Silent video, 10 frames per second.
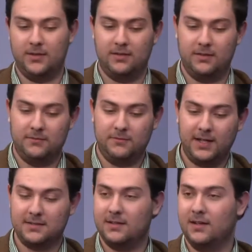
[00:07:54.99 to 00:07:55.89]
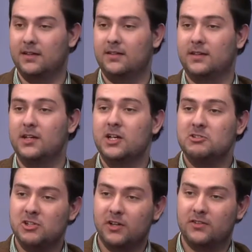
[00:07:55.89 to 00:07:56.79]
This is infantilising
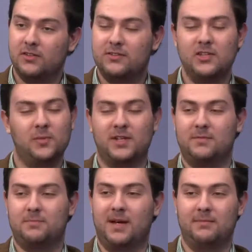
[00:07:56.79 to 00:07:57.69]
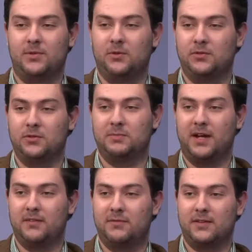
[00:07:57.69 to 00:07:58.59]
nonsense. Nobody's bamboozled
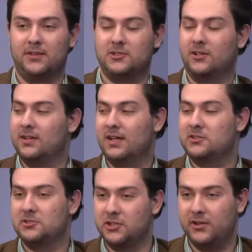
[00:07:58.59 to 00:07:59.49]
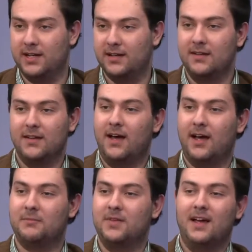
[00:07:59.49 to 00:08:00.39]
by the fact that chocolate has sugar in it,
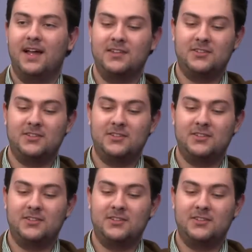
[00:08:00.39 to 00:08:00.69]
um, and yeah.